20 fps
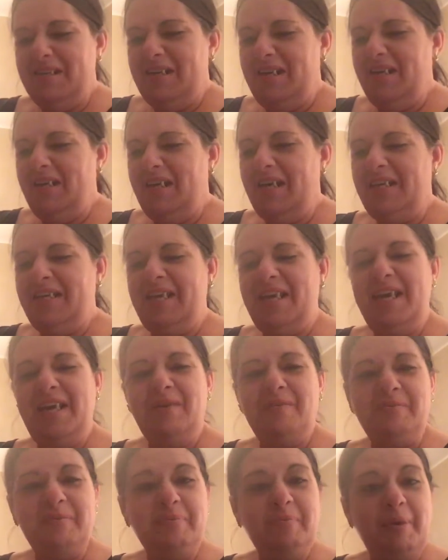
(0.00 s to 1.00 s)
and I
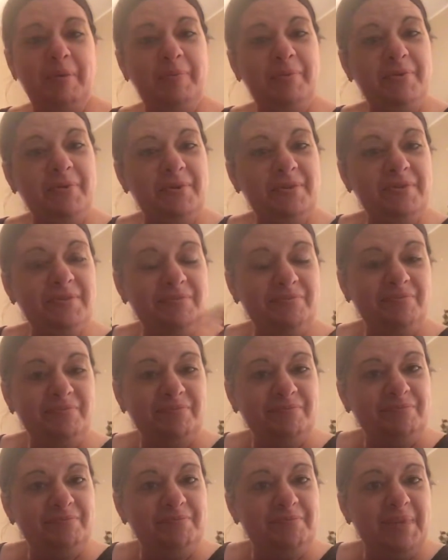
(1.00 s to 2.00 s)
can't remember
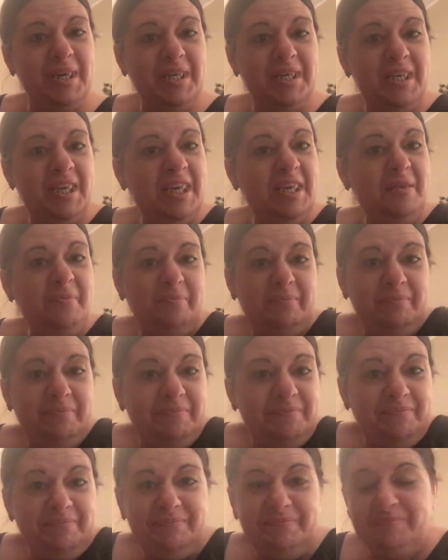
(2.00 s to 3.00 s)
my name
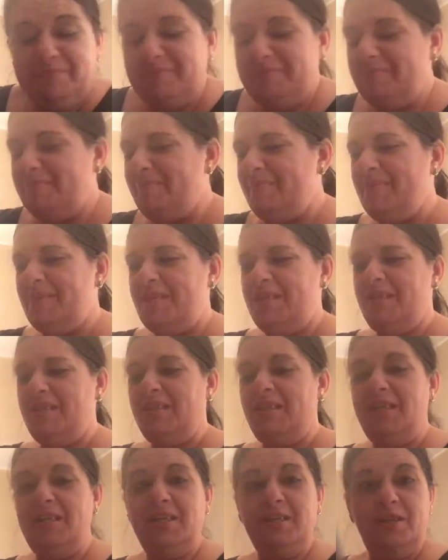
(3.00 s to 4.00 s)

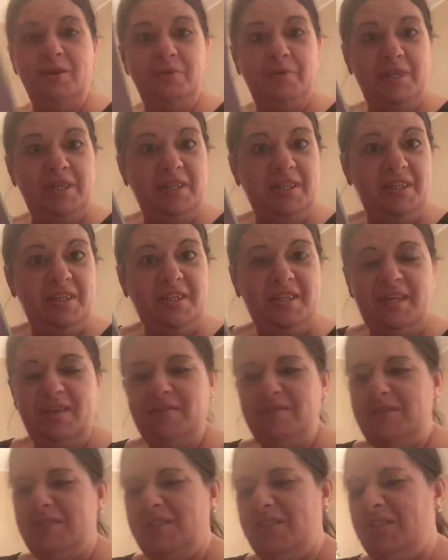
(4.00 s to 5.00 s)
let alone anything
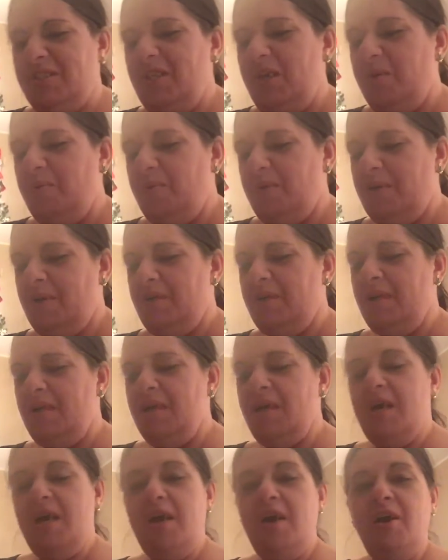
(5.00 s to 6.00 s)
else. So
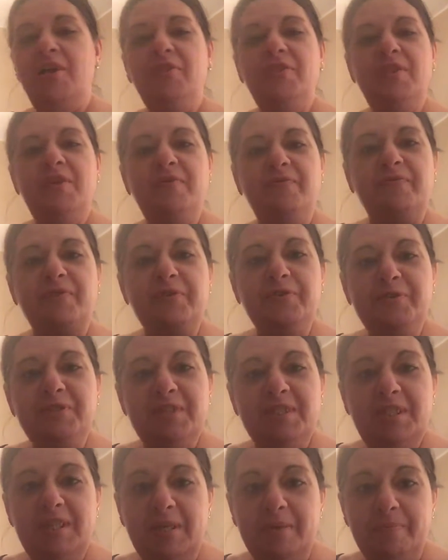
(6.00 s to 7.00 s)
the
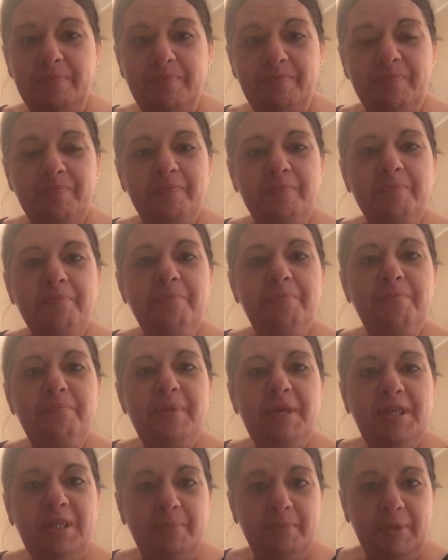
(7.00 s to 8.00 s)
first tip,
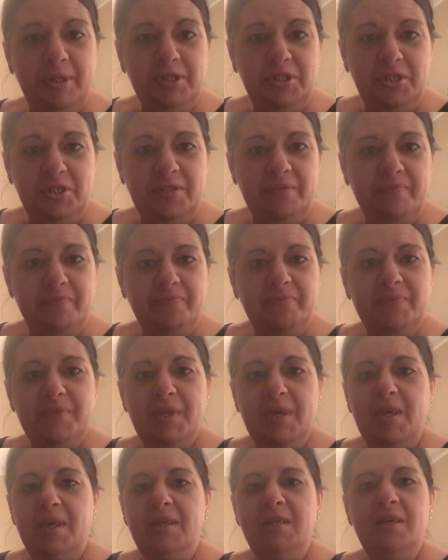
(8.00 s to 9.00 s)
make a budget.
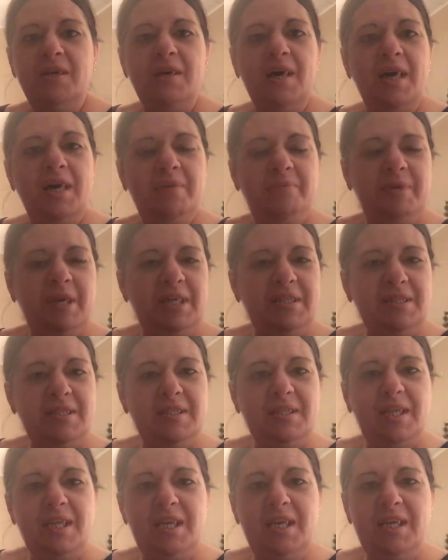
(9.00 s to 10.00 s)
Now I'm not
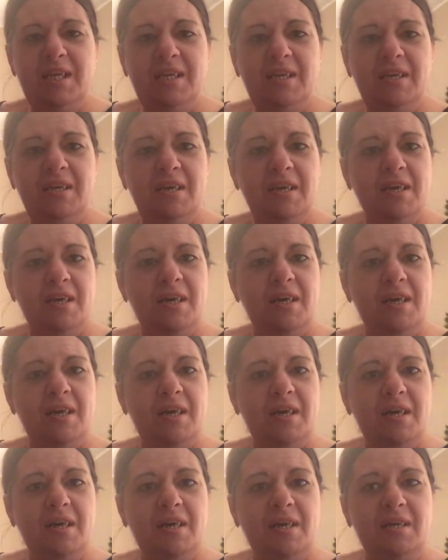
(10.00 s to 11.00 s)
saying
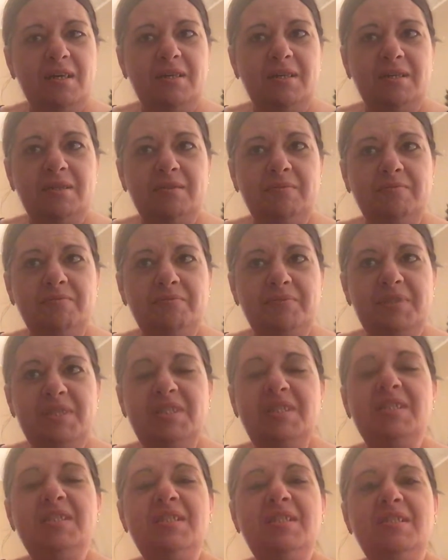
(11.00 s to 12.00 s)
um,
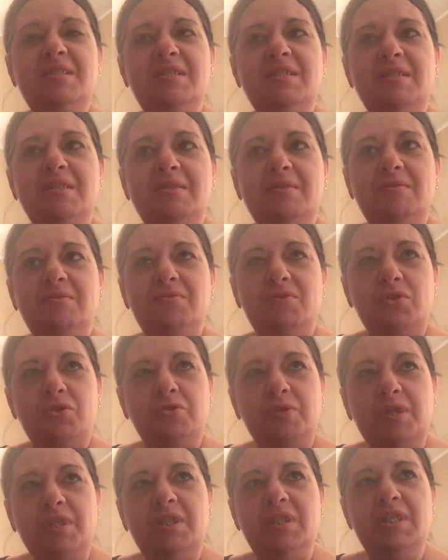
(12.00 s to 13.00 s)
this isn't
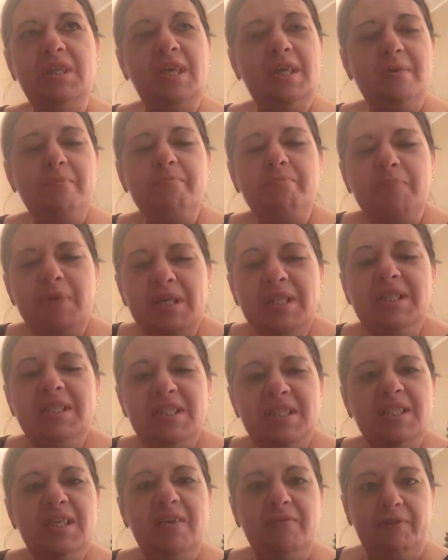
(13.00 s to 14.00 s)
strictly a money
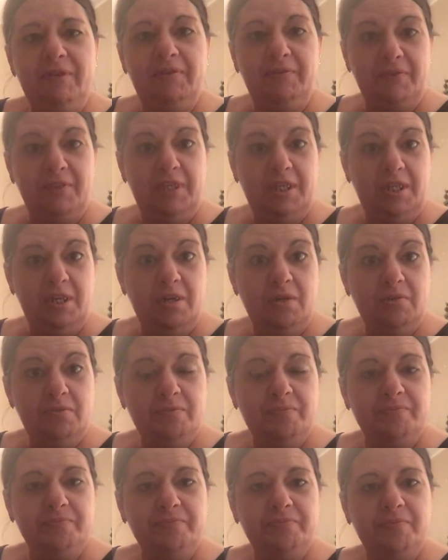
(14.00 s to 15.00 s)
saving video.
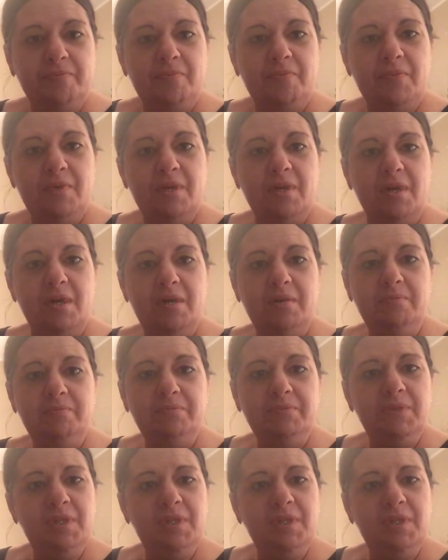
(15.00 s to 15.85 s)
Um,